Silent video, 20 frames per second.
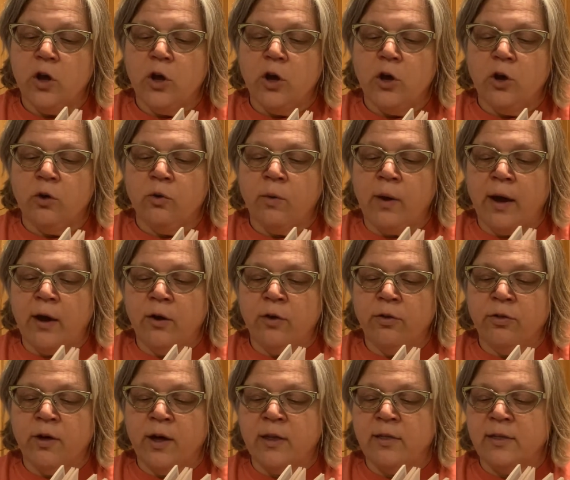Gregor
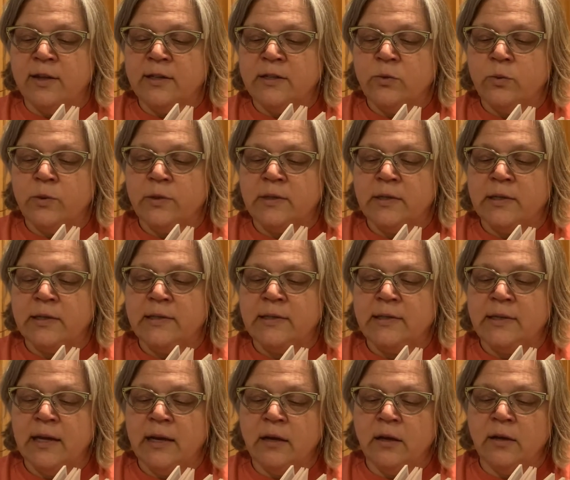thought this was the
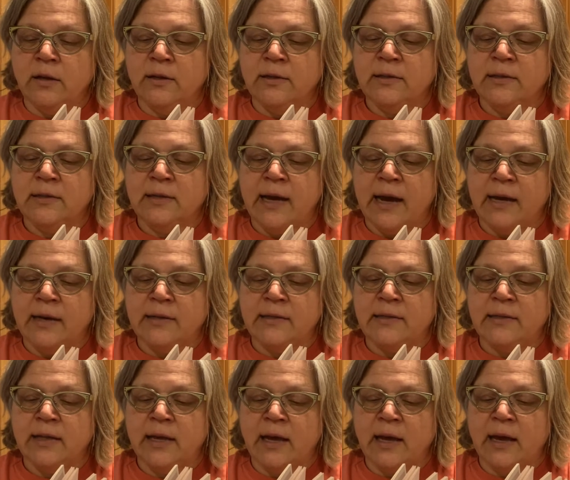single
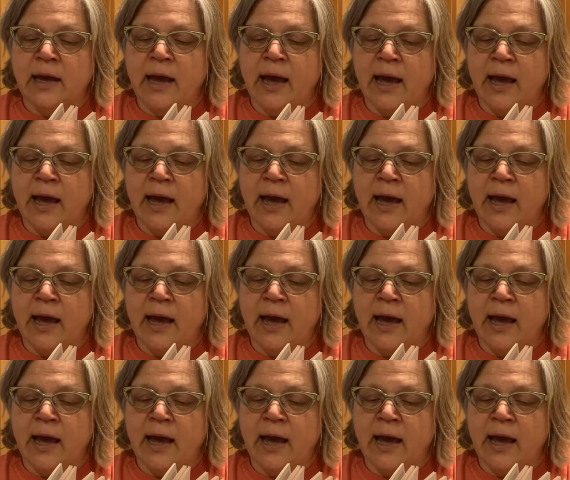saddest thing